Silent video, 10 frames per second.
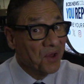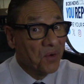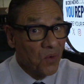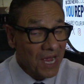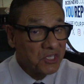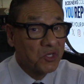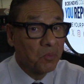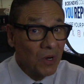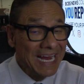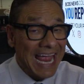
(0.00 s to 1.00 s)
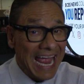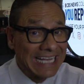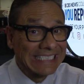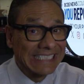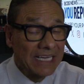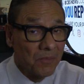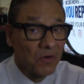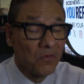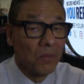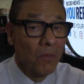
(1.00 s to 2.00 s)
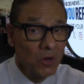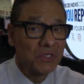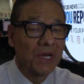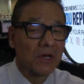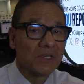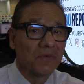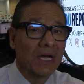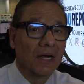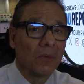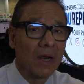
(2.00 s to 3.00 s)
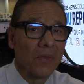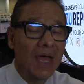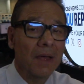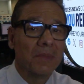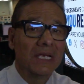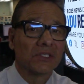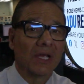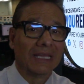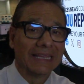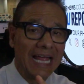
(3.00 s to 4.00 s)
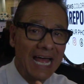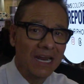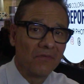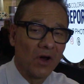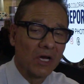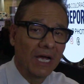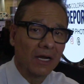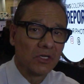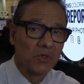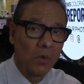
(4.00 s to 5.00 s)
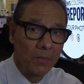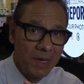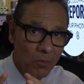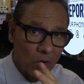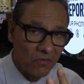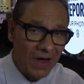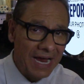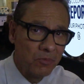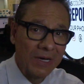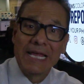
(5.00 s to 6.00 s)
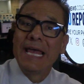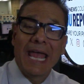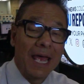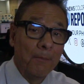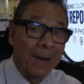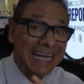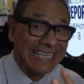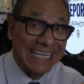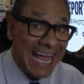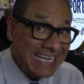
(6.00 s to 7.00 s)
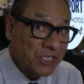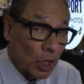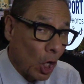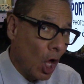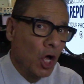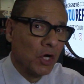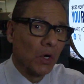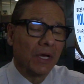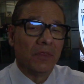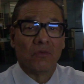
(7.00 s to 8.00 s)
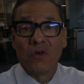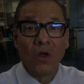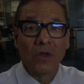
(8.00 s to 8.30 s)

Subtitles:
wet spring and summer for most areas of Colorado. That means a lot of our colors will be more vibrant and might last longer in the fall